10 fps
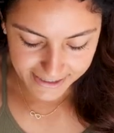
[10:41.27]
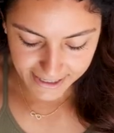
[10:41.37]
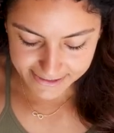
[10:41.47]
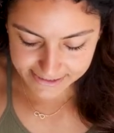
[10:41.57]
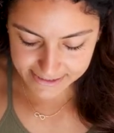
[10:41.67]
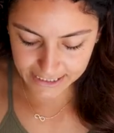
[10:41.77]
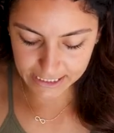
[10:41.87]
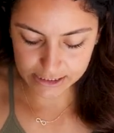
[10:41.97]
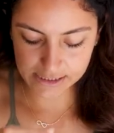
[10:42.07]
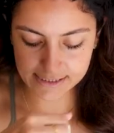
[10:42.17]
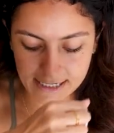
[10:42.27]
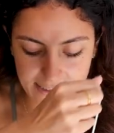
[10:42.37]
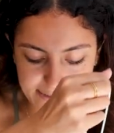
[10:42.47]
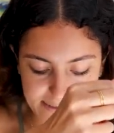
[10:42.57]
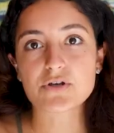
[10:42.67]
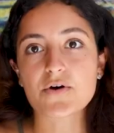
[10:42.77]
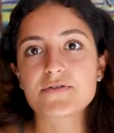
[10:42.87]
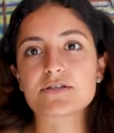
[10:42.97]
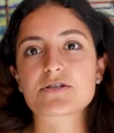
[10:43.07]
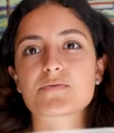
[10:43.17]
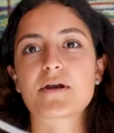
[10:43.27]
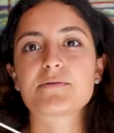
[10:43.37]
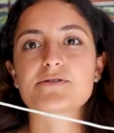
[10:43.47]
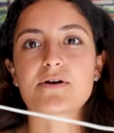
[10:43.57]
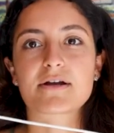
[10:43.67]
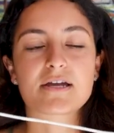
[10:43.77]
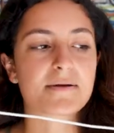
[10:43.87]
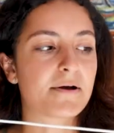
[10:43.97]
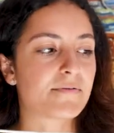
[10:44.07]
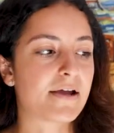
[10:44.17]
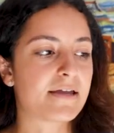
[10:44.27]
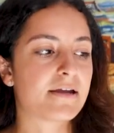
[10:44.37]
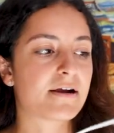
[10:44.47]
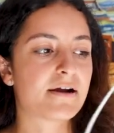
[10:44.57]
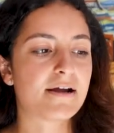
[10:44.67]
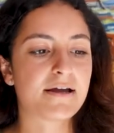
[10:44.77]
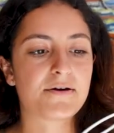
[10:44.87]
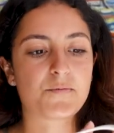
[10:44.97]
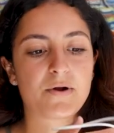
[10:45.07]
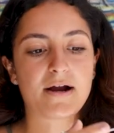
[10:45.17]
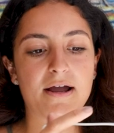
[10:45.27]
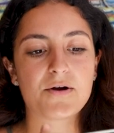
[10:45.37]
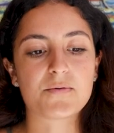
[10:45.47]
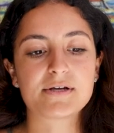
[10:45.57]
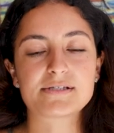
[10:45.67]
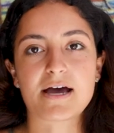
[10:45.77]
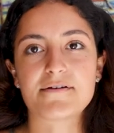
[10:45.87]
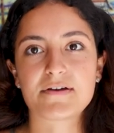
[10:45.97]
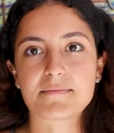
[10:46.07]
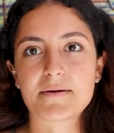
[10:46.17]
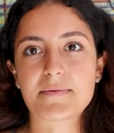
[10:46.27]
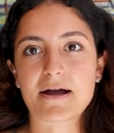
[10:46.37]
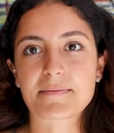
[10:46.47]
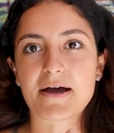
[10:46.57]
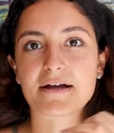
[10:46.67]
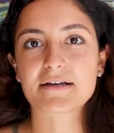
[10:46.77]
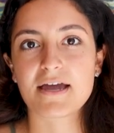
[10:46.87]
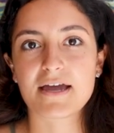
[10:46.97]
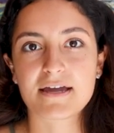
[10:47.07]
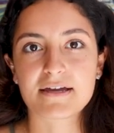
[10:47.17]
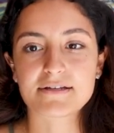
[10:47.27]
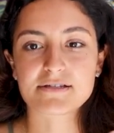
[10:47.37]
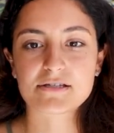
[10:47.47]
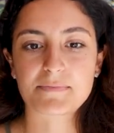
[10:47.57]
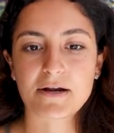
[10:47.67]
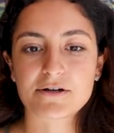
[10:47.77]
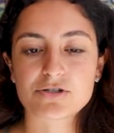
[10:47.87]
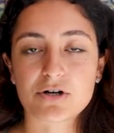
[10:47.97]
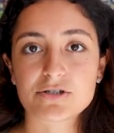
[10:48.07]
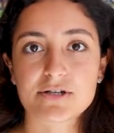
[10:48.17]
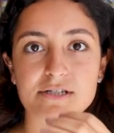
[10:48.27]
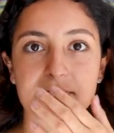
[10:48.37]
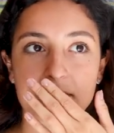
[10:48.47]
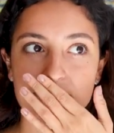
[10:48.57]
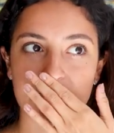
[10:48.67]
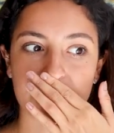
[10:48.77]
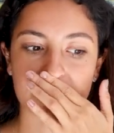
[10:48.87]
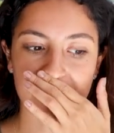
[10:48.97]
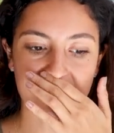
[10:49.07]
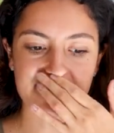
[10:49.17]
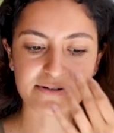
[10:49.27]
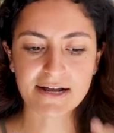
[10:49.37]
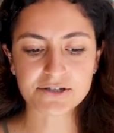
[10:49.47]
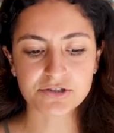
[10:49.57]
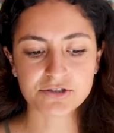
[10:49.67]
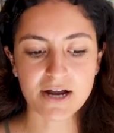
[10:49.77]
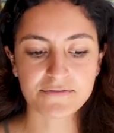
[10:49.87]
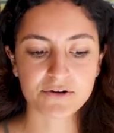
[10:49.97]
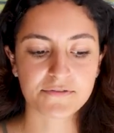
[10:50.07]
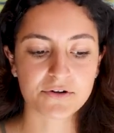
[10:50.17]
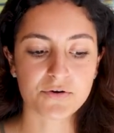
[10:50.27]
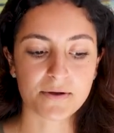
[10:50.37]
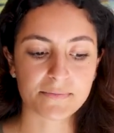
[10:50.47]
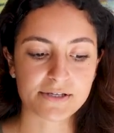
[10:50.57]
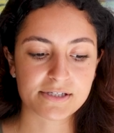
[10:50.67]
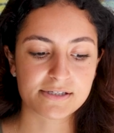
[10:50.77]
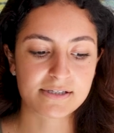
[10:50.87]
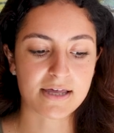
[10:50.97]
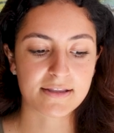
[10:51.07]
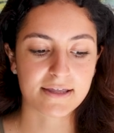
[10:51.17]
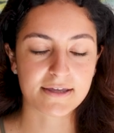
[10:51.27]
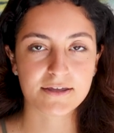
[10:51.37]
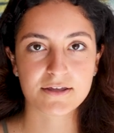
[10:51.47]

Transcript: Next things next. So this is what I was talking about right here, where I always have in my backpack a spare charger, especially for like international travel, or if you're going places that like